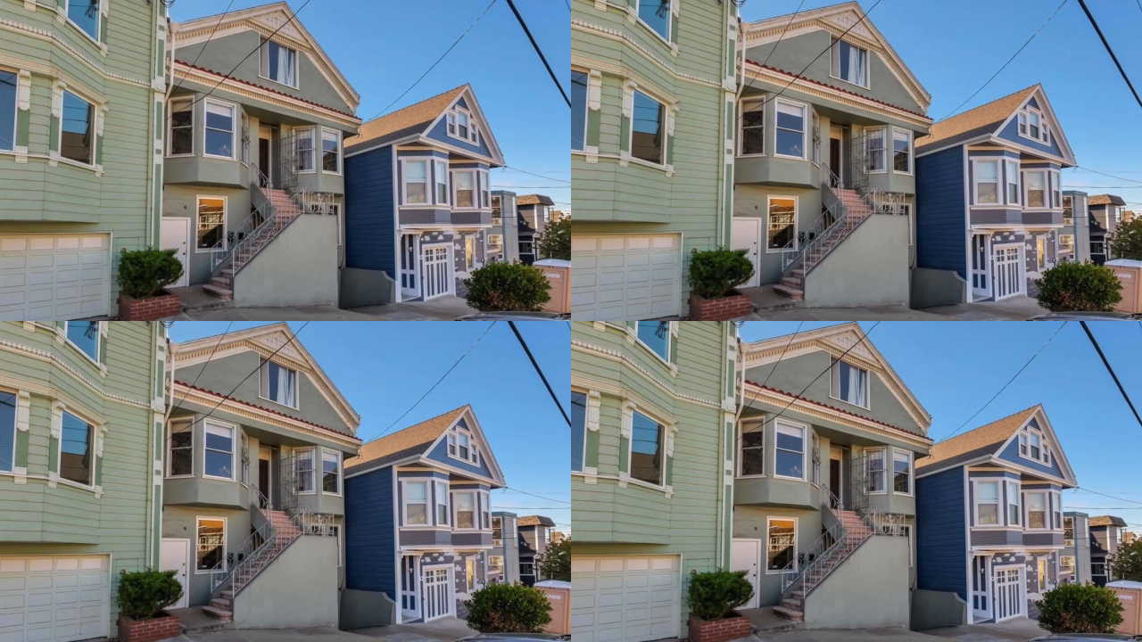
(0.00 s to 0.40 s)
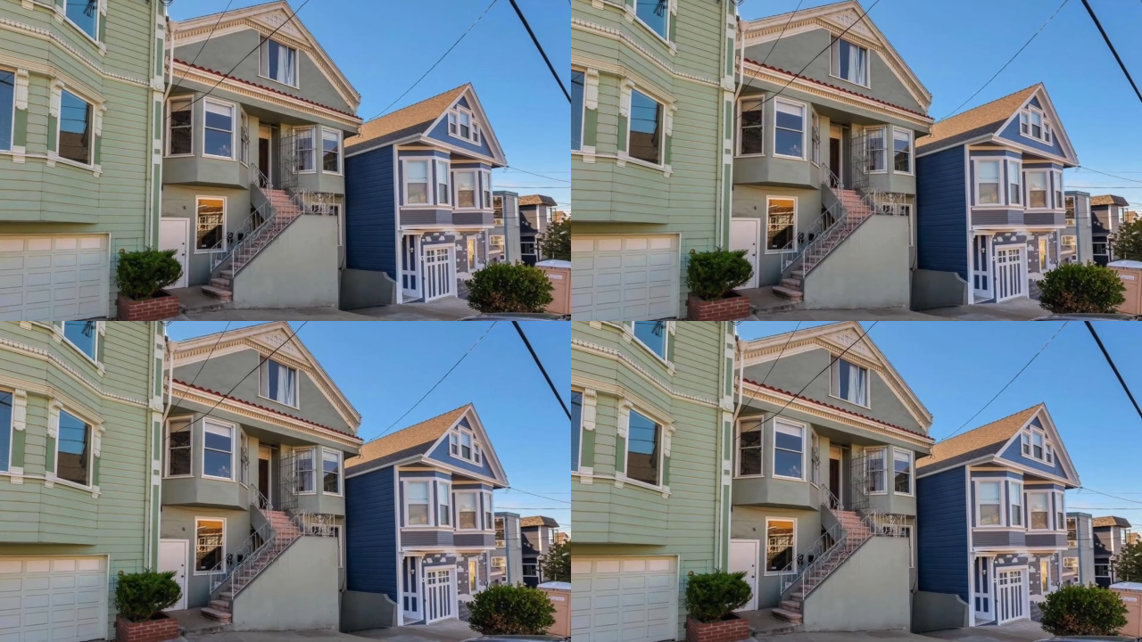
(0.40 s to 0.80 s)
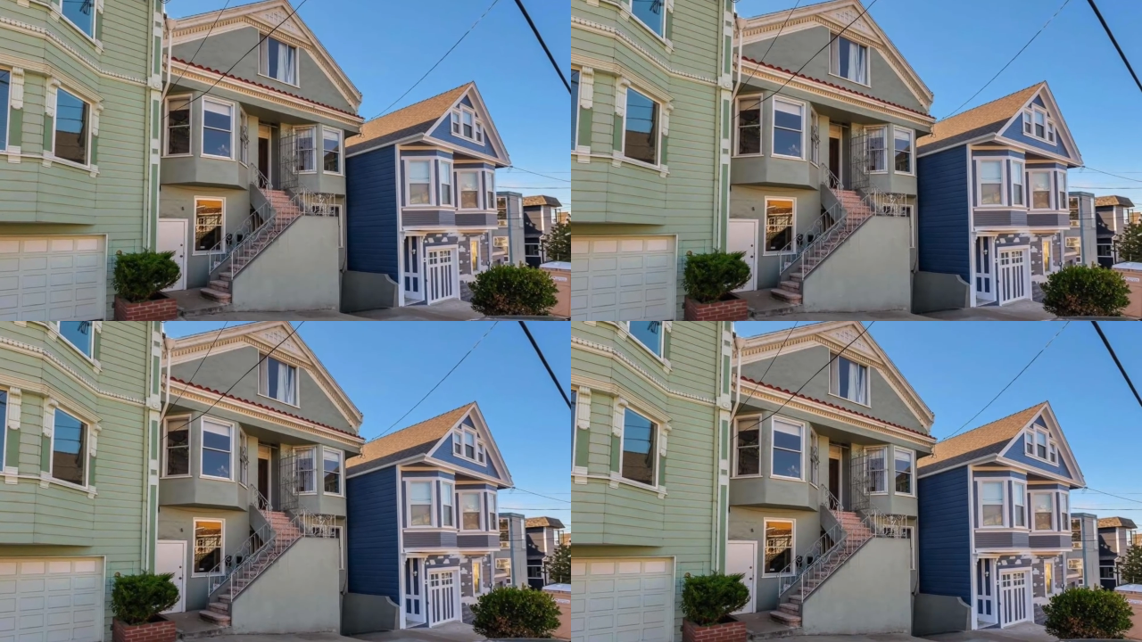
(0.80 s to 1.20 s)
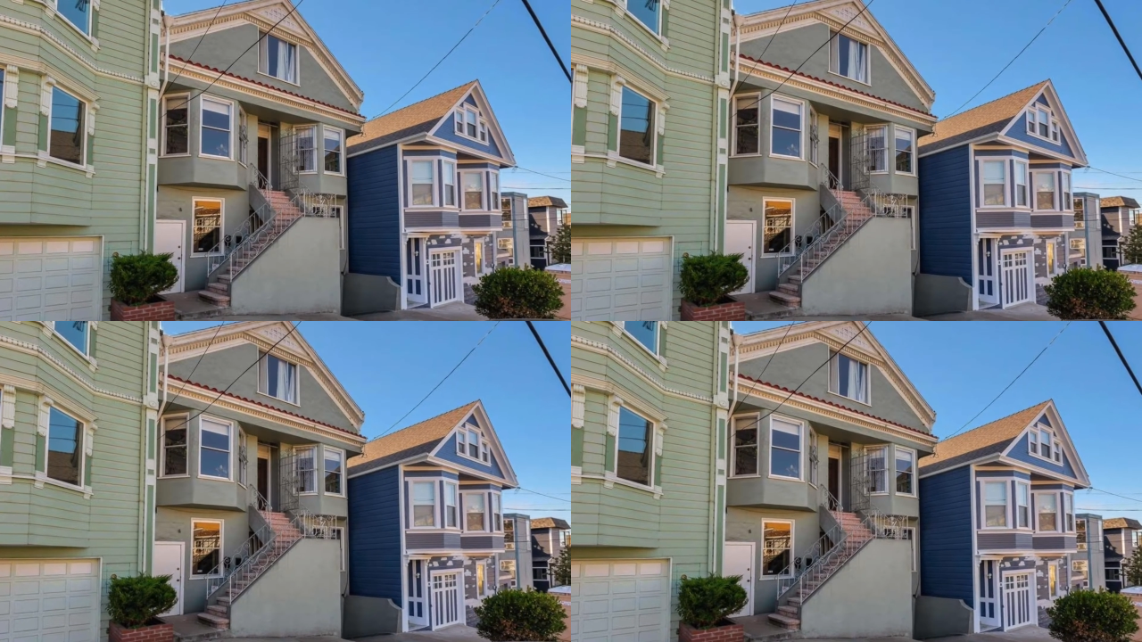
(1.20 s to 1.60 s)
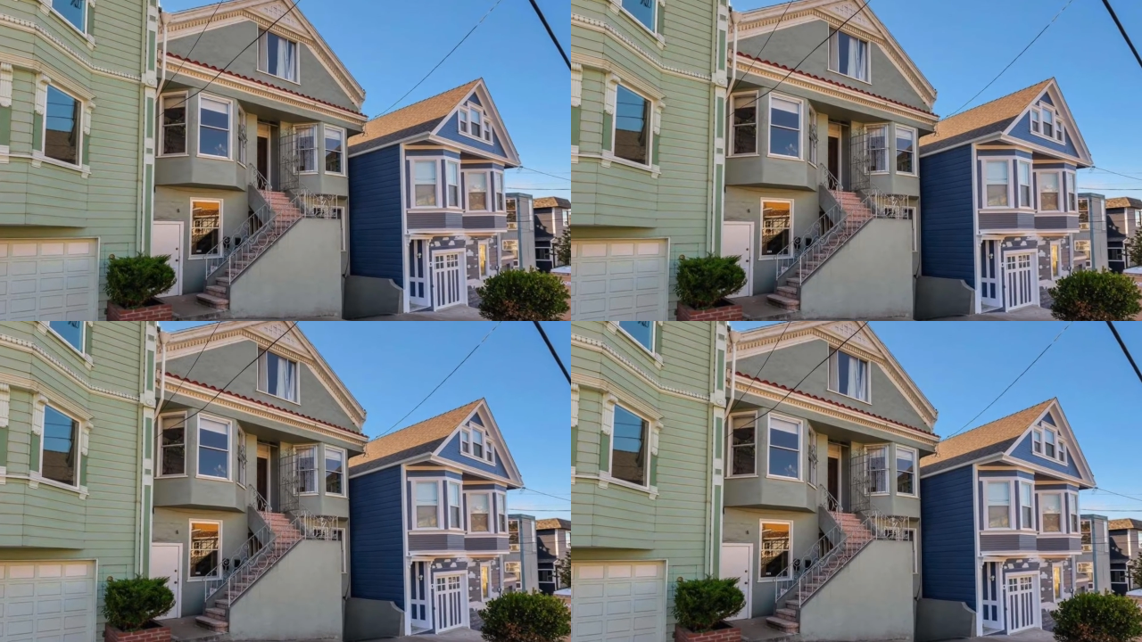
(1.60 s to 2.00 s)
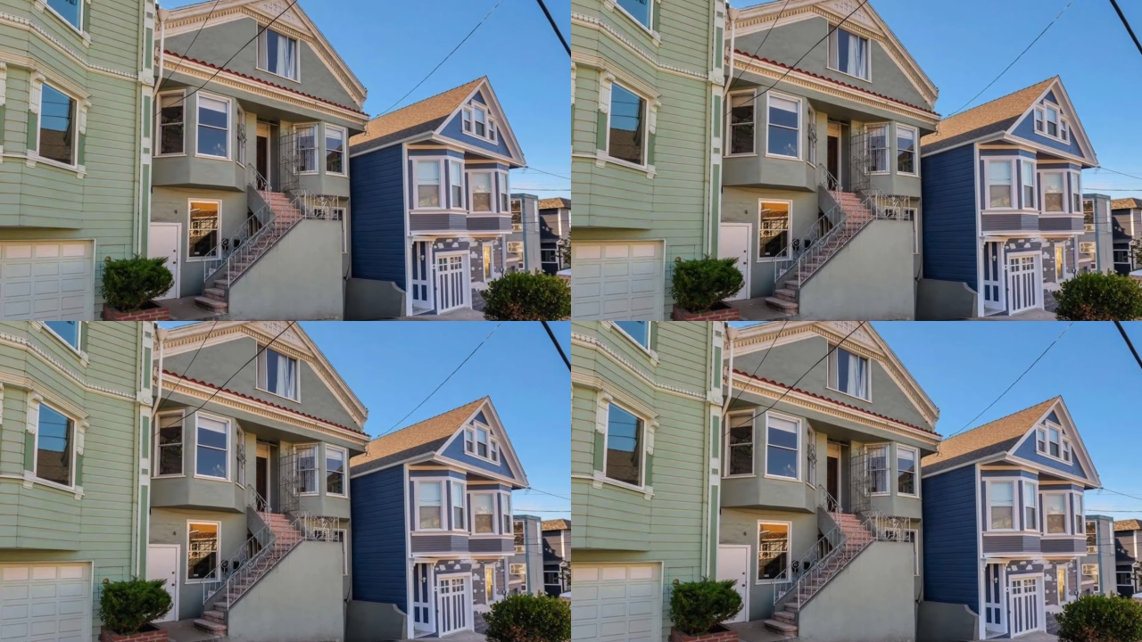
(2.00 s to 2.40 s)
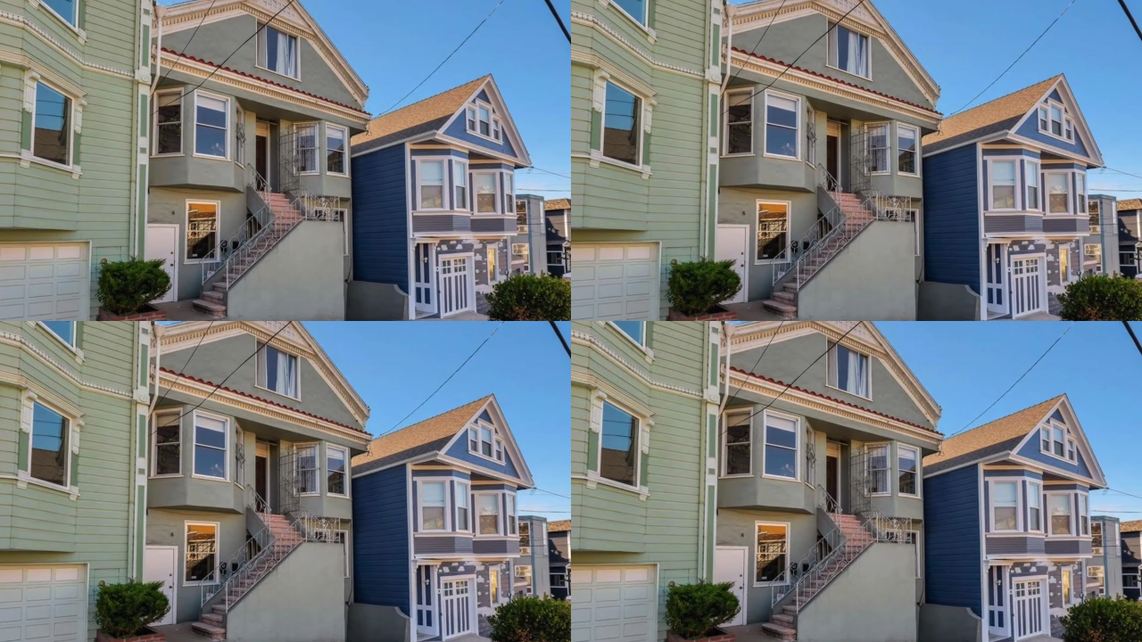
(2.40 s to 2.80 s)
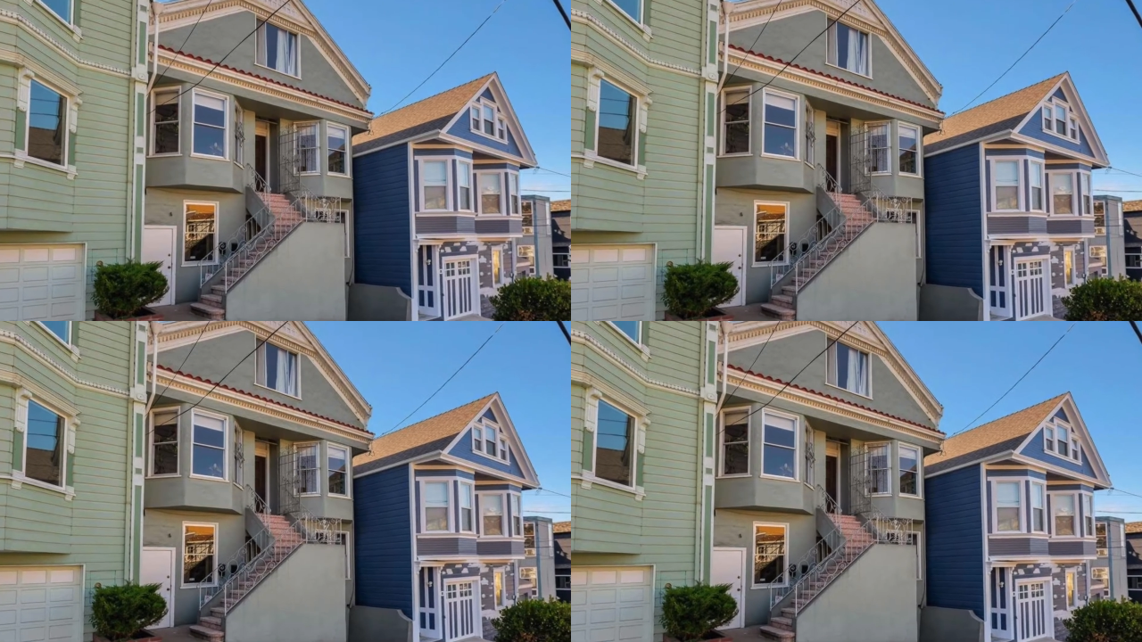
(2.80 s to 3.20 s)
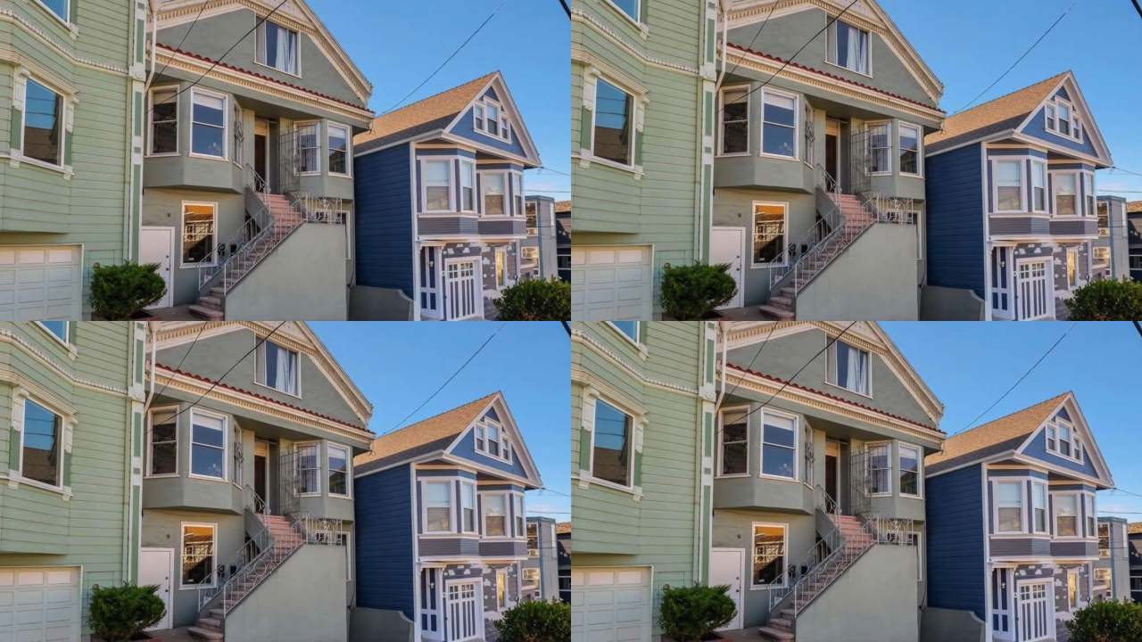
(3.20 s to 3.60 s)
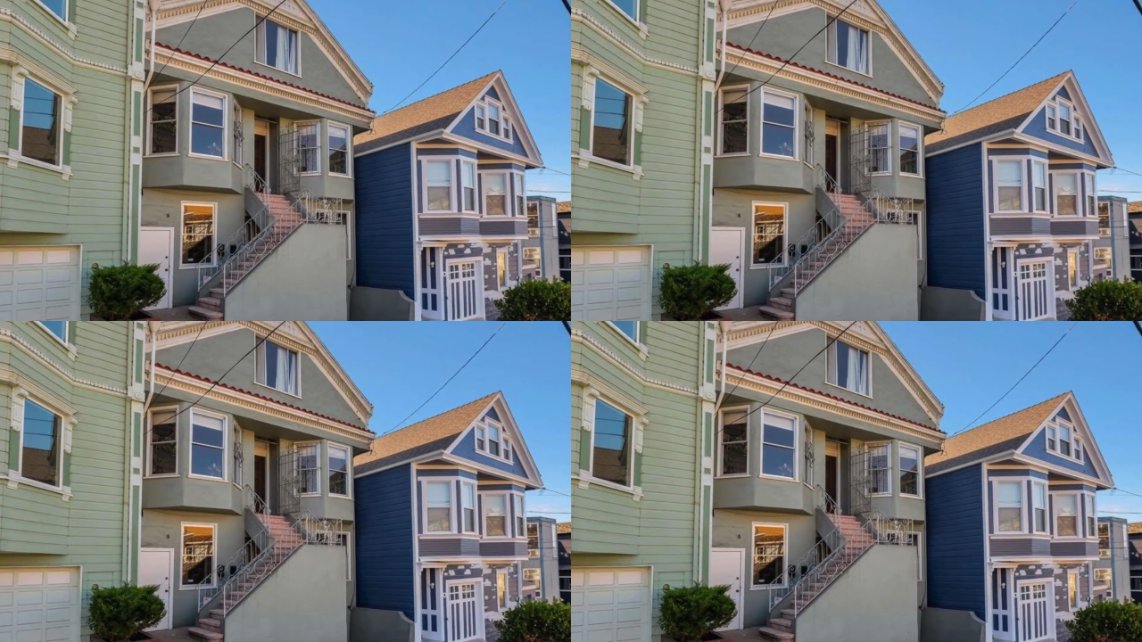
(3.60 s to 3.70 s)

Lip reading: [unreadable: no face in view]